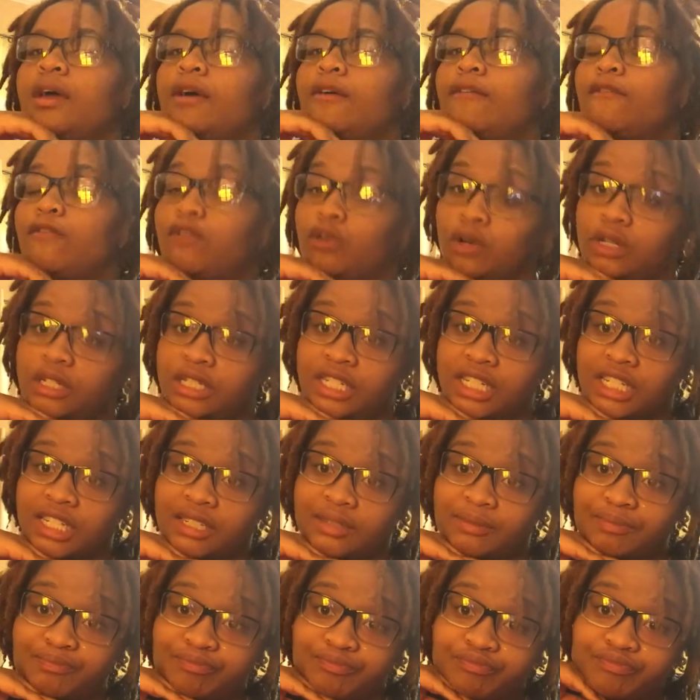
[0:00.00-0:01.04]

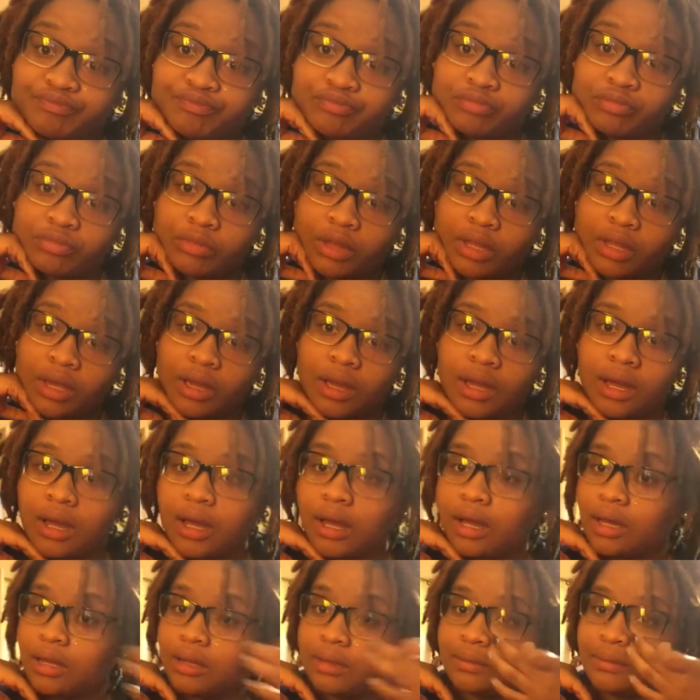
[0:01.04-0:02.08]
14.
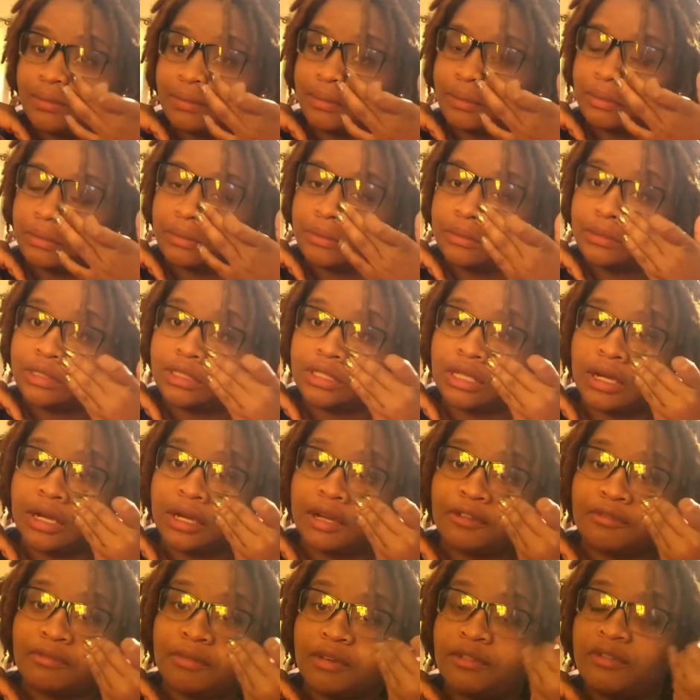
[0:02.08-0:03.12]

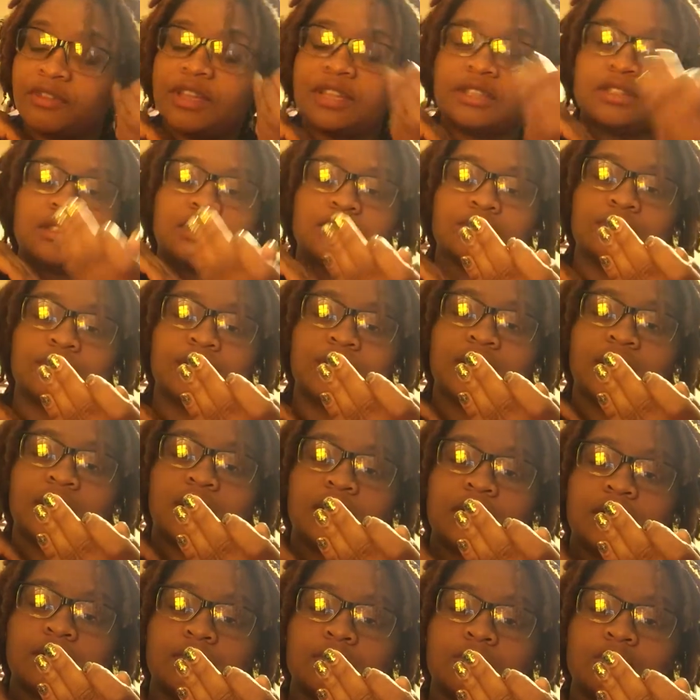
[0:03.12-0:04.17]
Sorry if my face is wet.
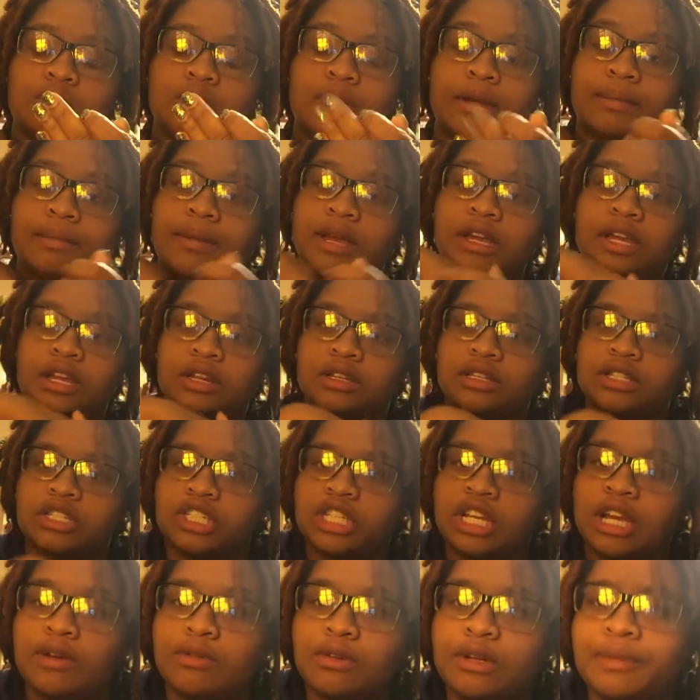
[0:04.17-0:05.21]
I wet my hair in the
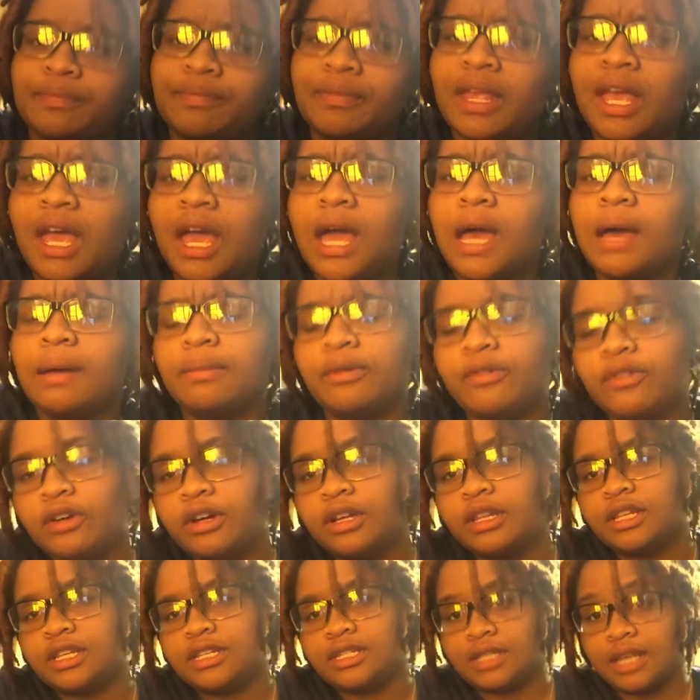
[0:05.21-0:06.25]
shower.
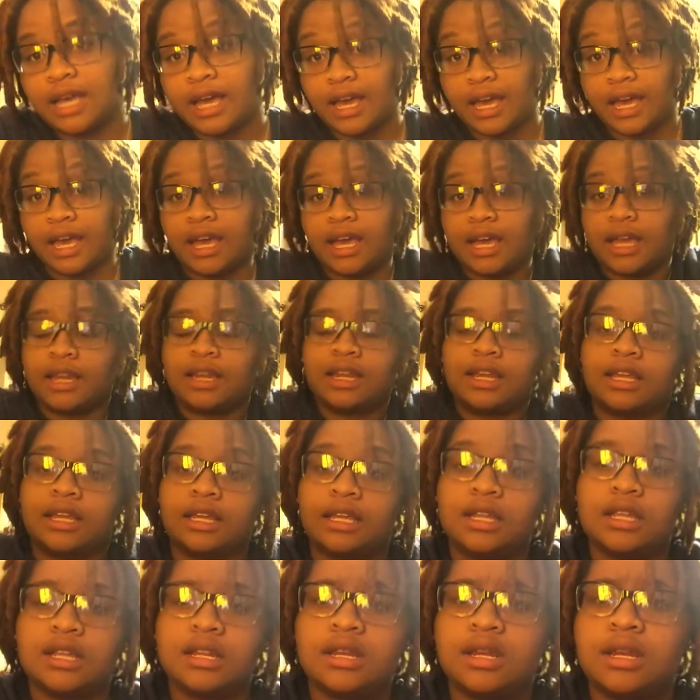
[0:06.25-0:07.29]
Before this, I had
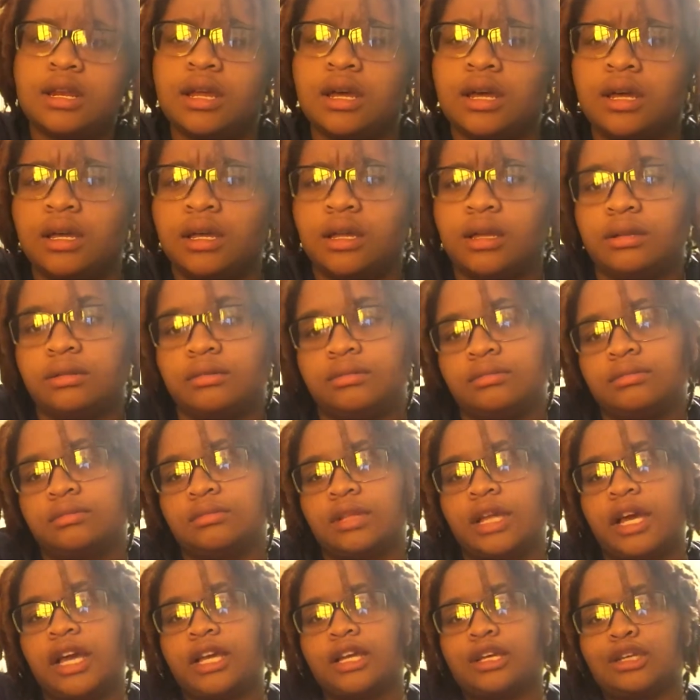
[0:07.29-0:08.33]
in
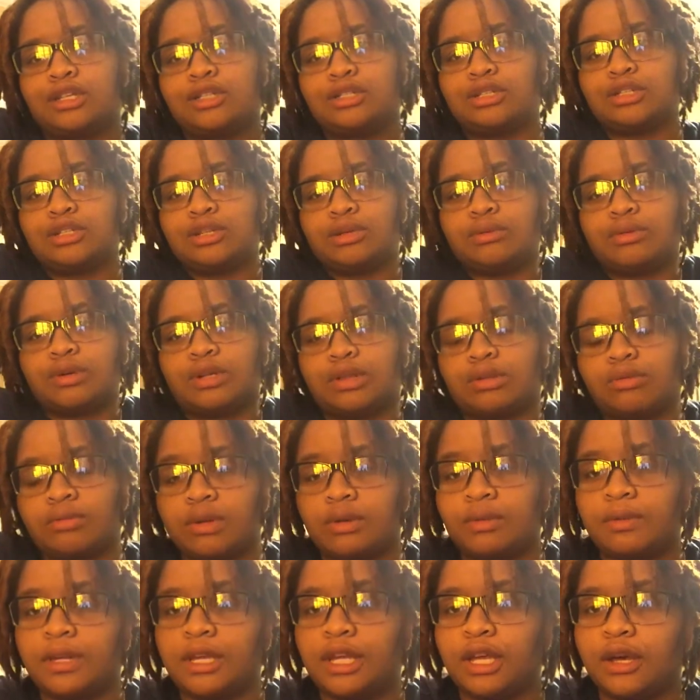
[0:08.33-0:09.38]
like 2 or
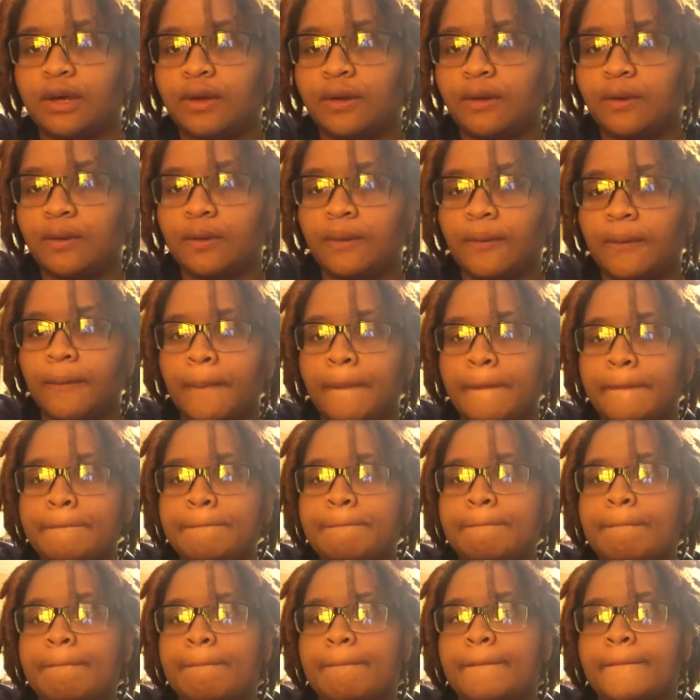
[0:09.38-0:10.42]
3 week old
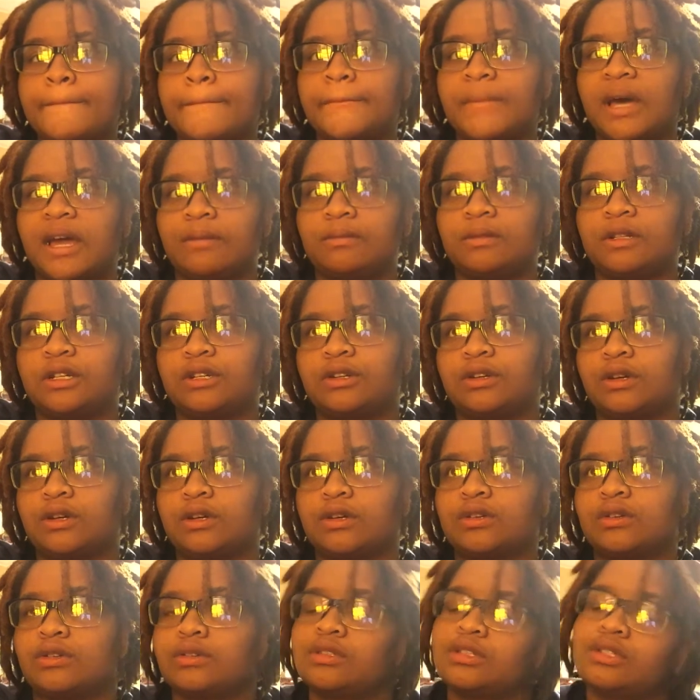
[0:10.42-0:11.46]
pipe cleaner
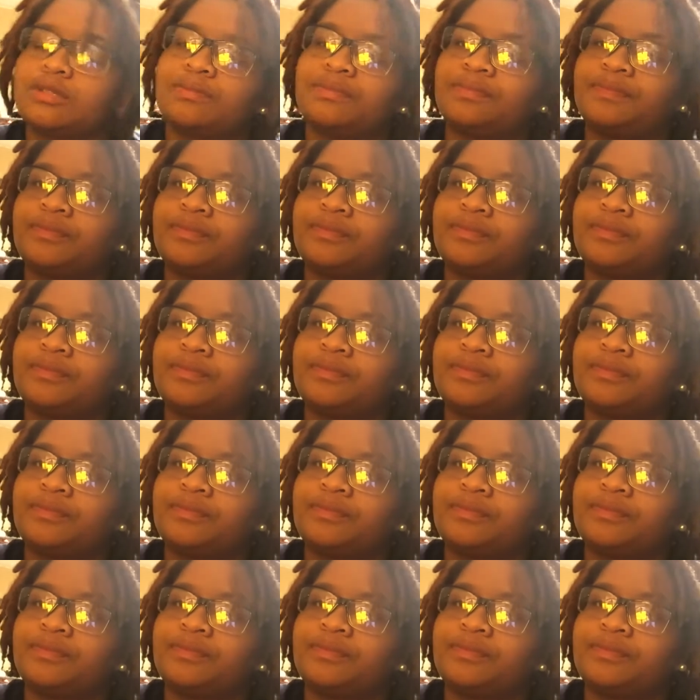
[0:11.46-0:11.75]
curls,